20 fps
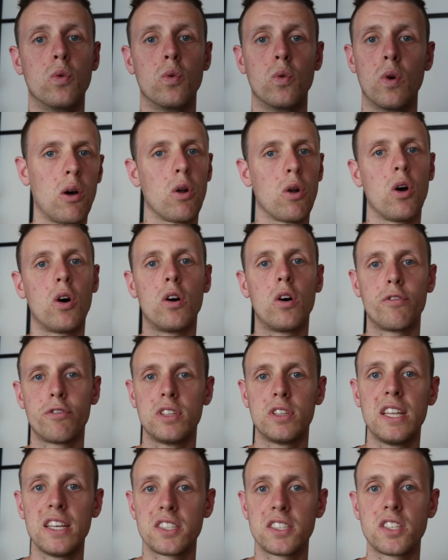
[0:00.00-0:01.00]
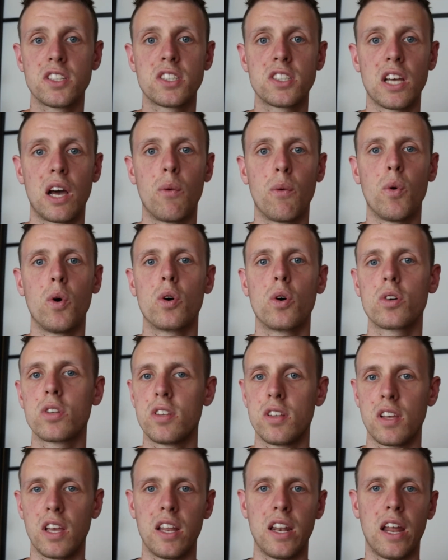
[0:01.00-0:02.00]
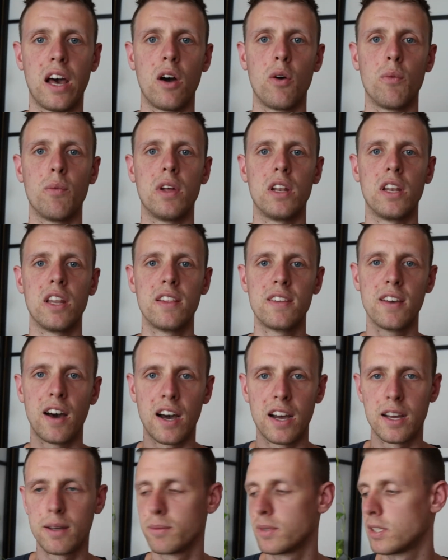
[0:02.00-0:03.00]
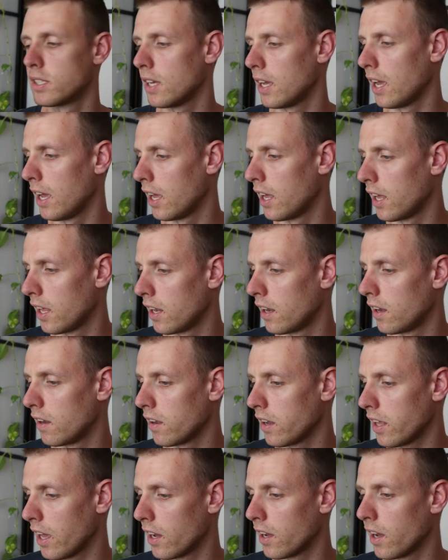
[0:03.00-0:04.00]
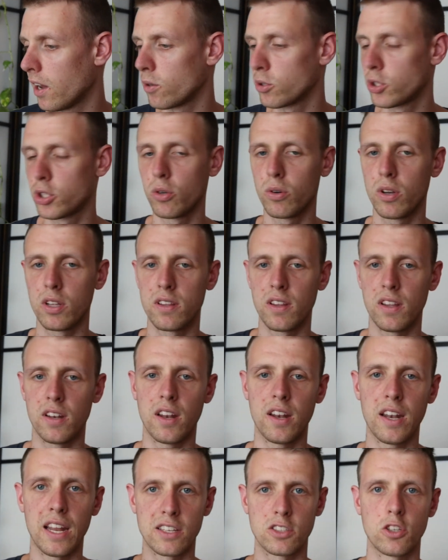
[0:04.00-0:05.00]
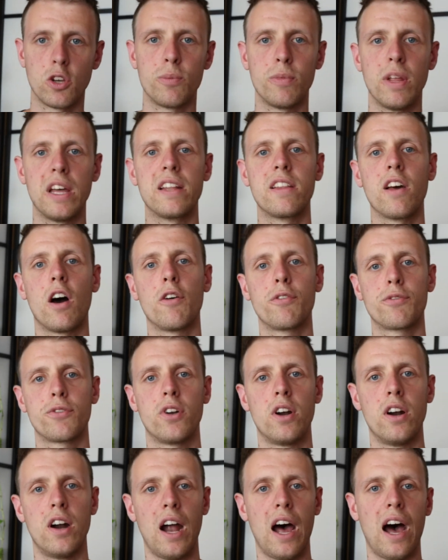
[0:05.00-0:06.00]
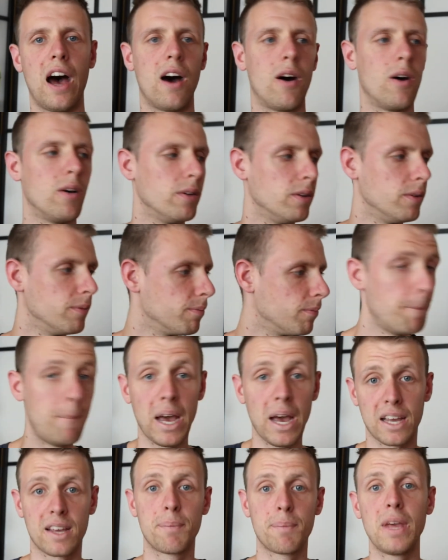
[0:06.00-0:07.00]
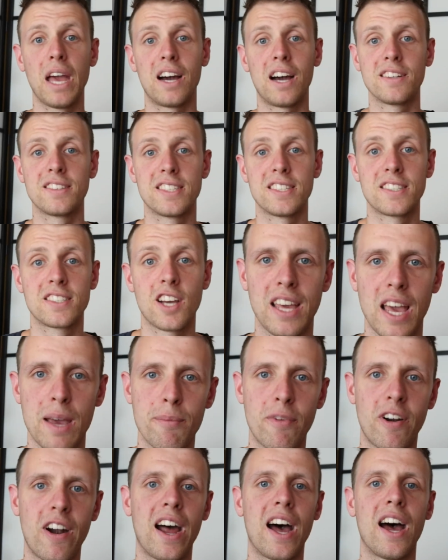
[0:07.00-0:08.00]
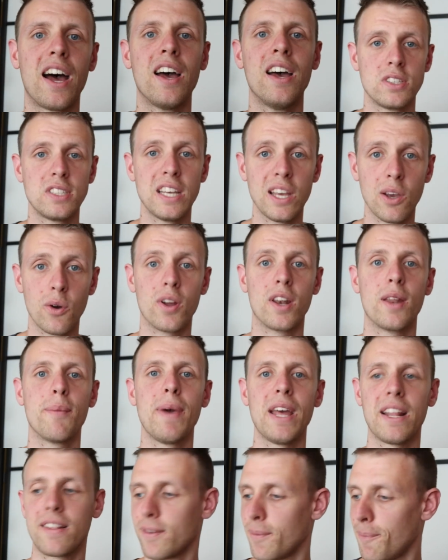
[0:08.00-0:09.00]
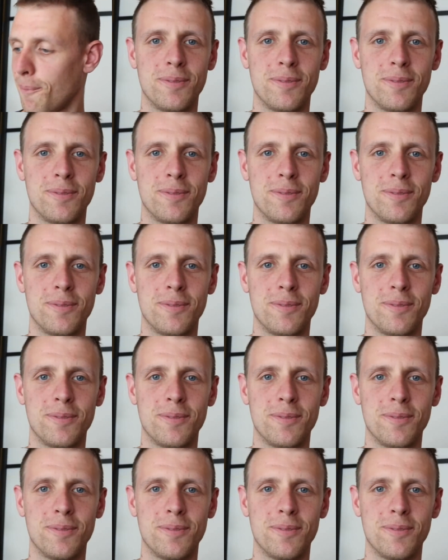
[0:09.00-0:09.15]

how long of a distance I walked in how many times, and yeah, I'll show that in the next update after I'm back behind this camera. See you in a bit.